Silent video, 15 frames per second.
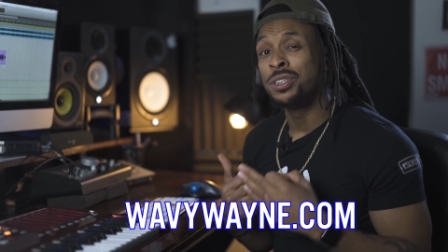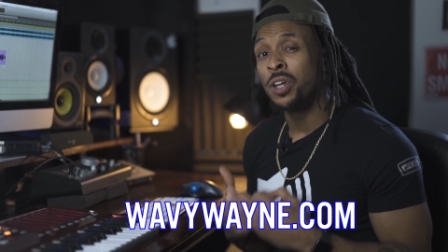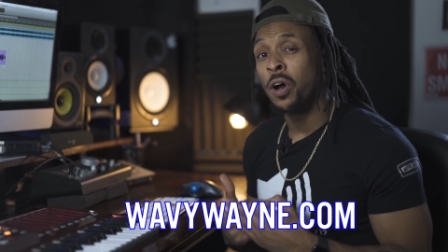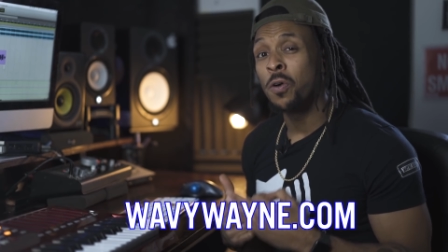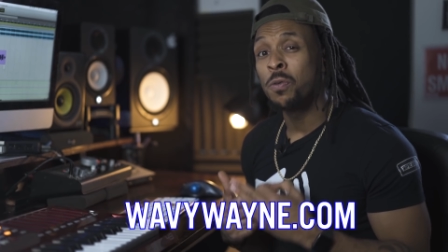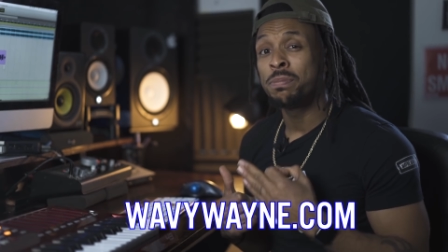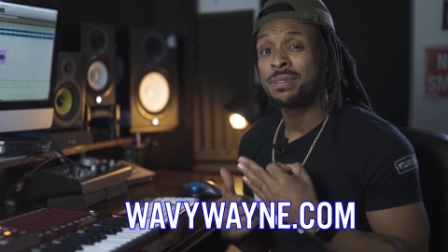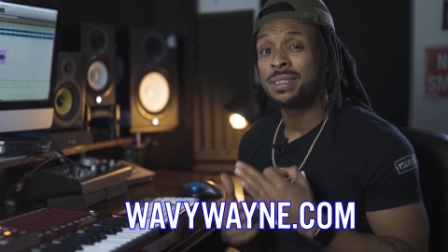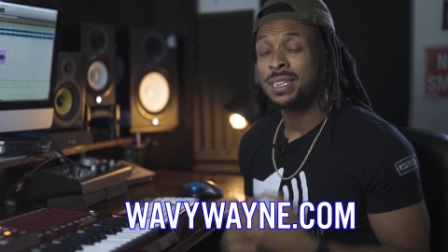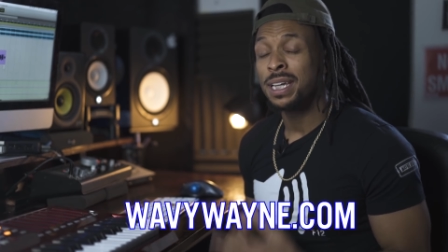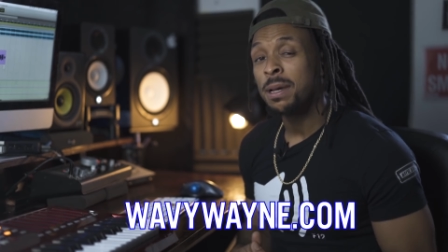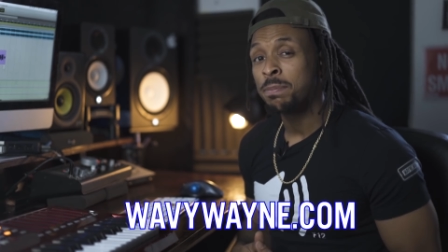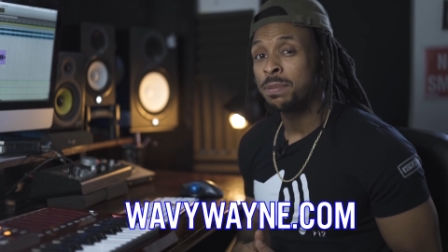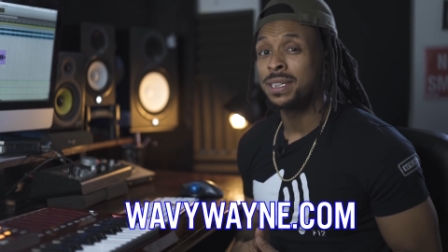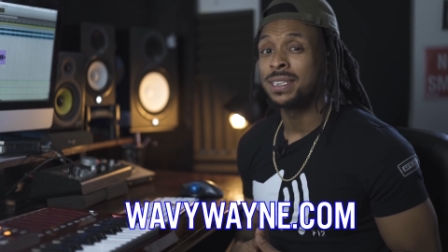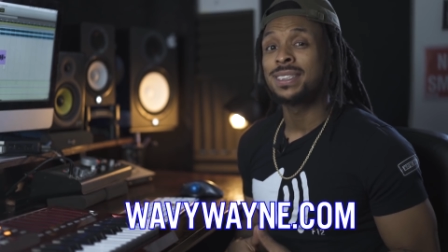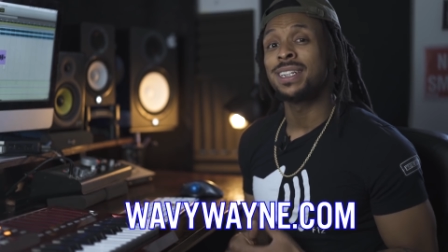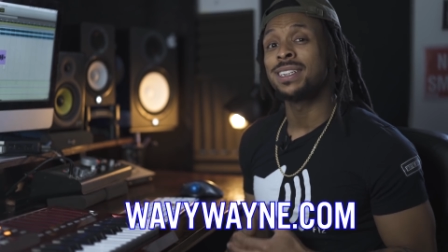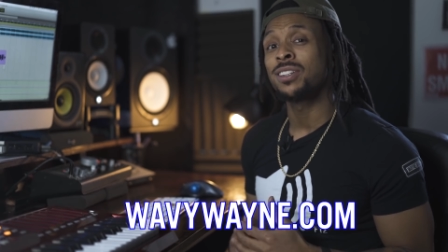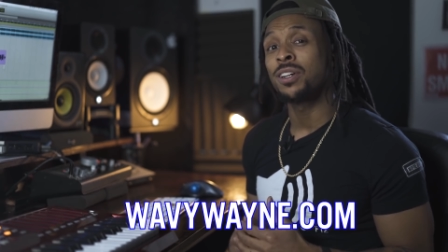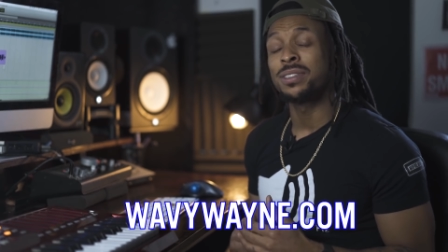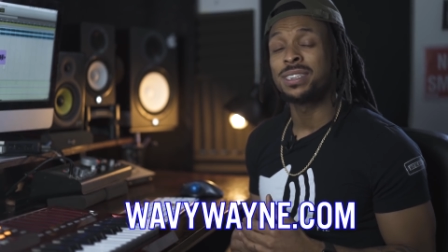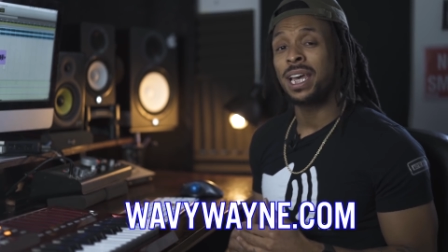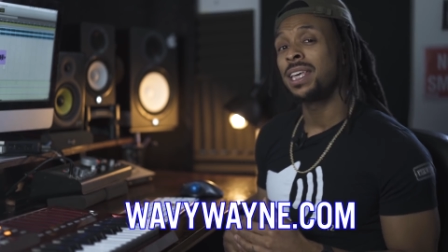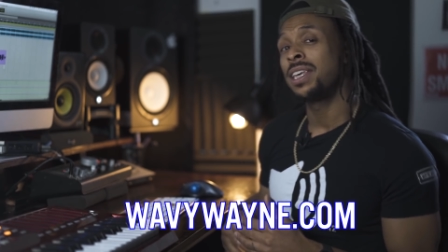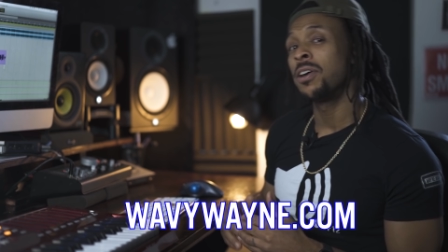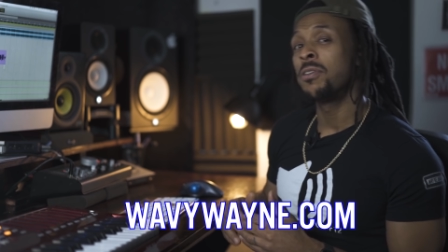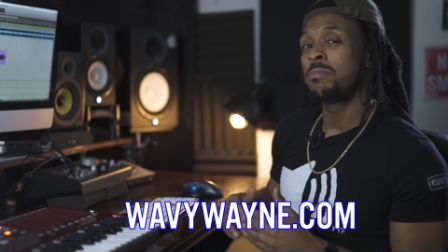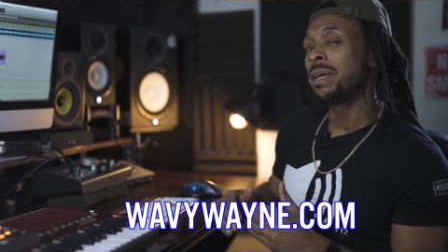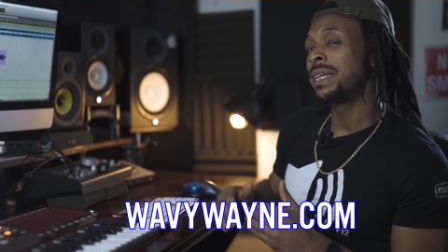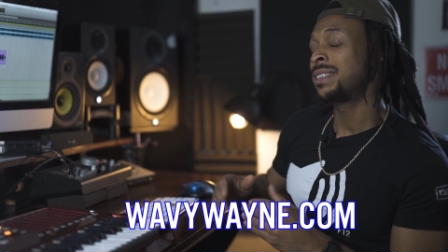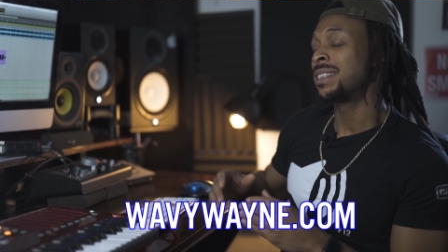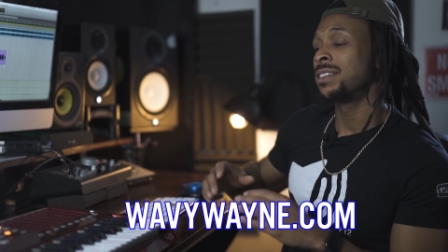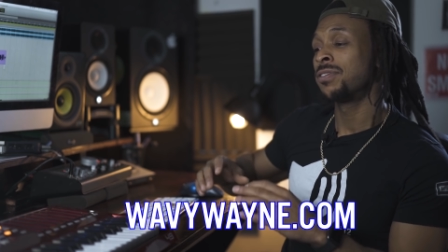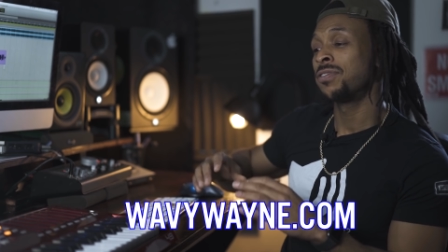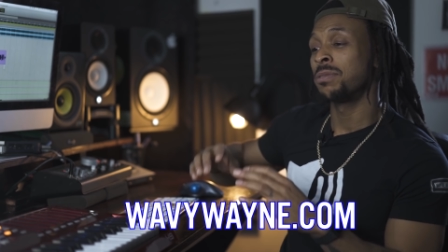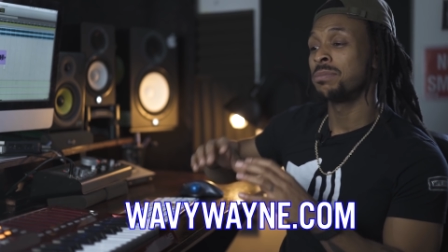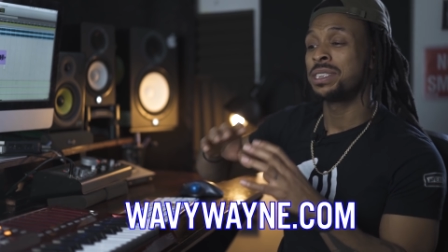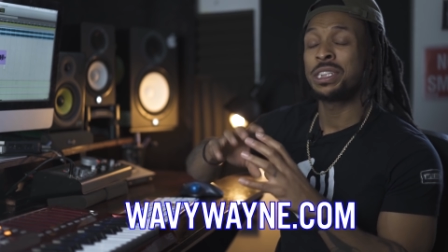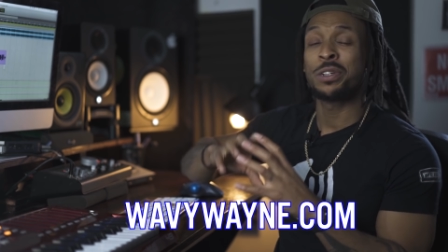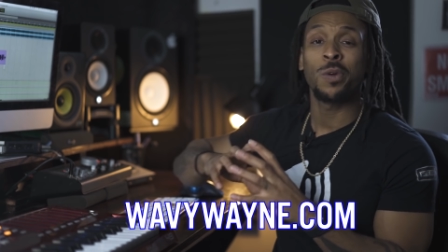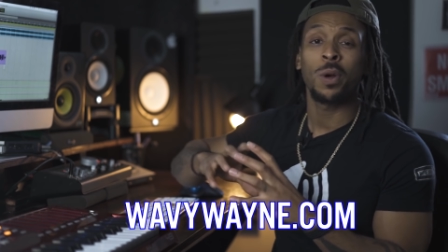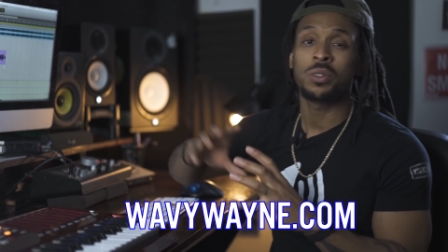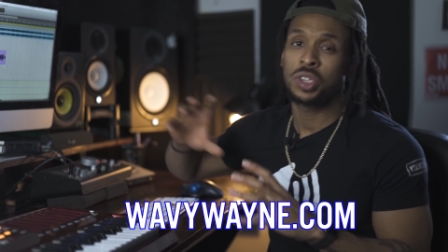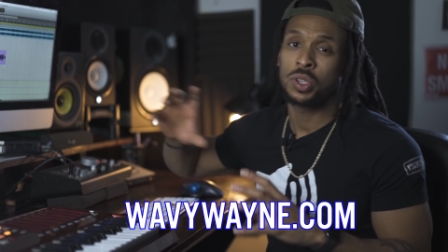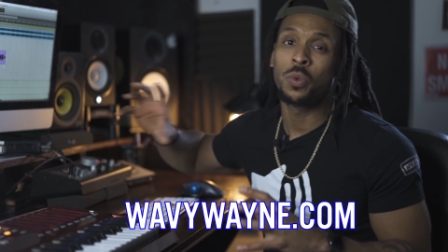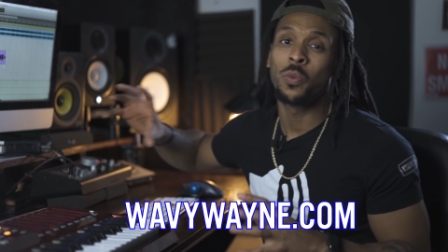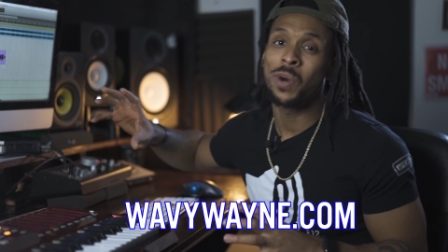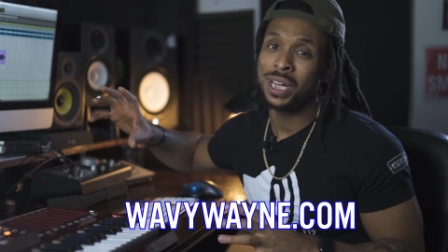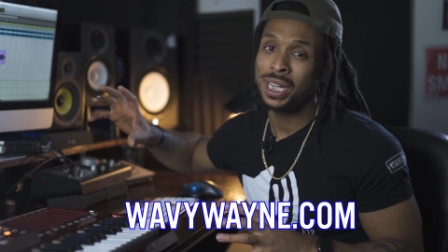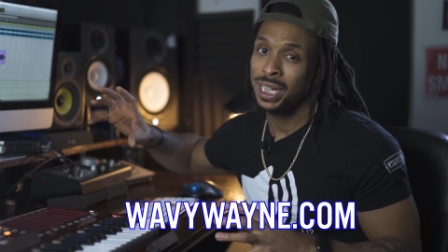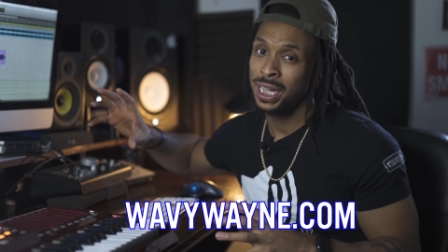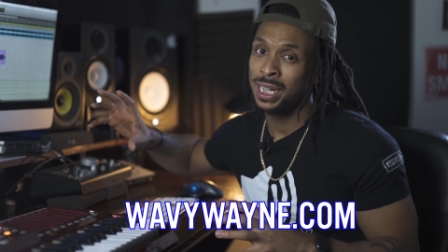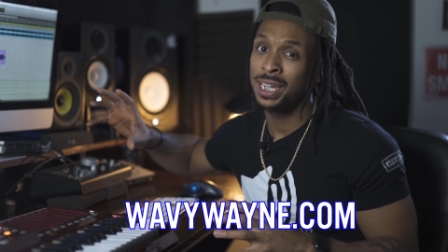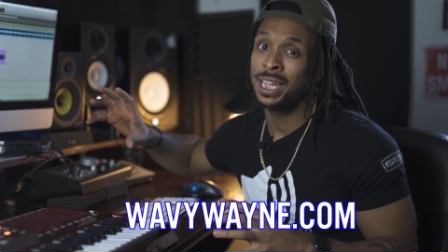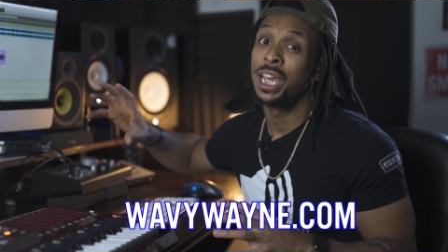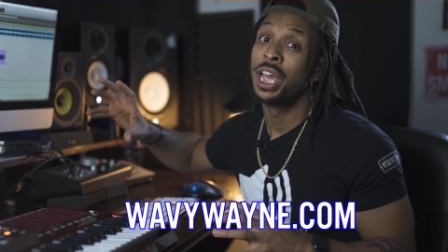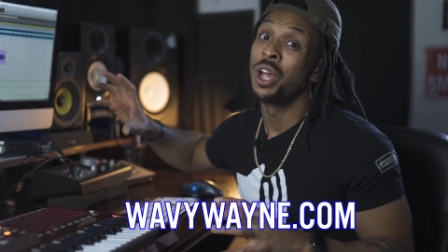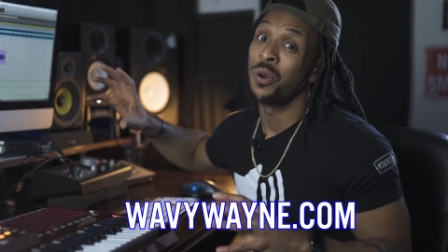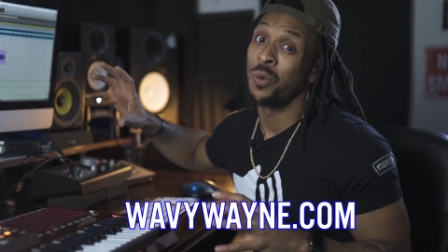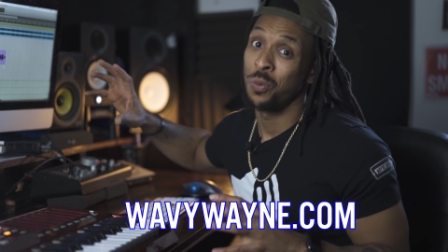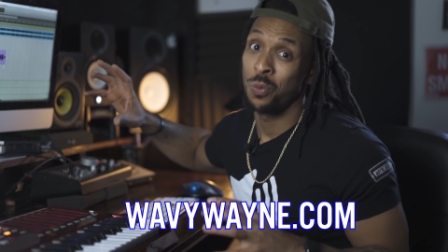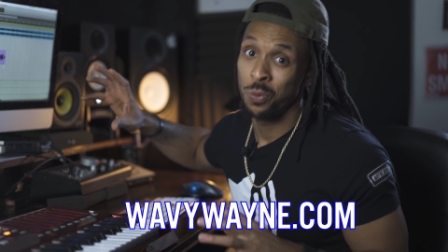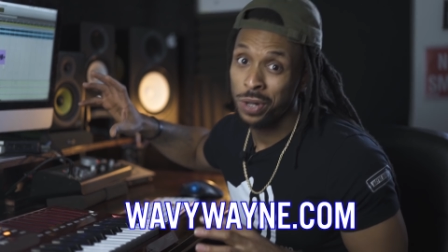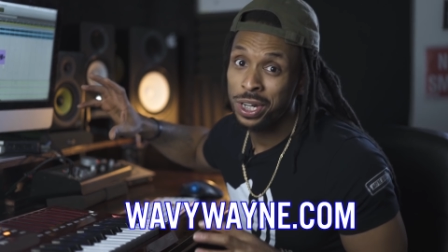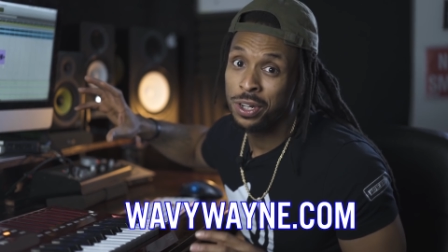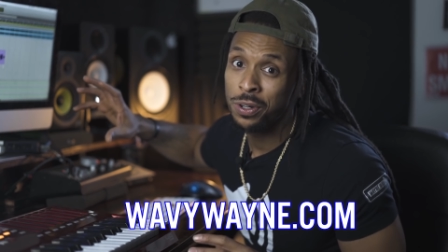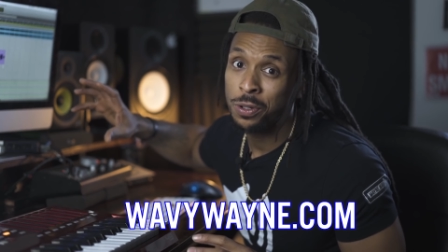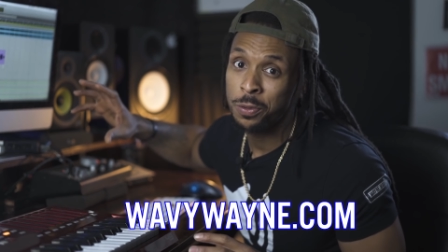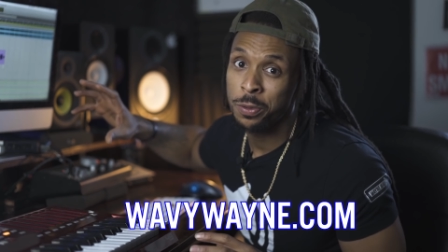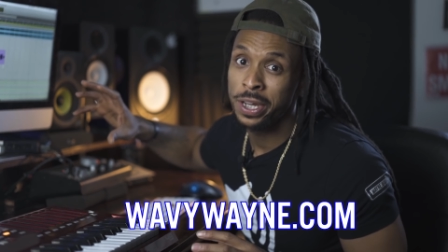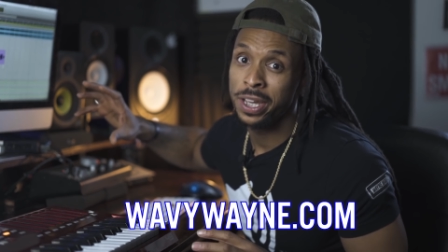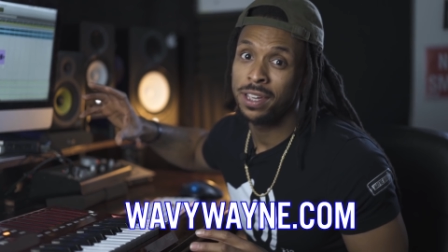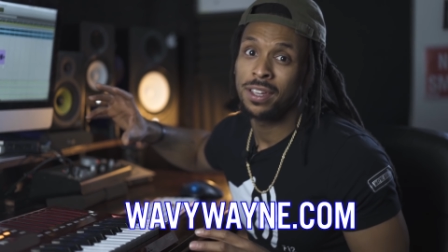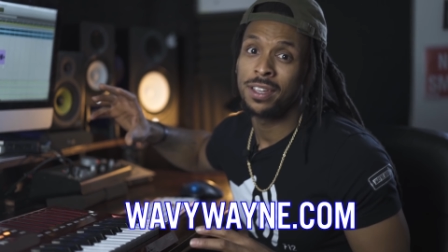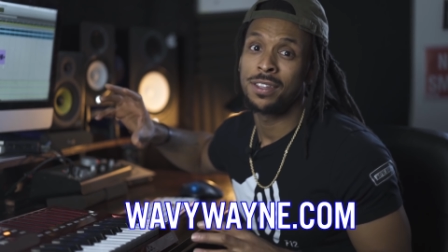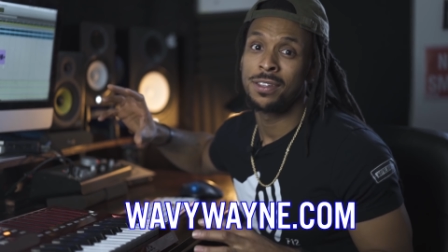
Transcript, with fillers: dope templates that's gonna take your mixes from zero to 100 real quick.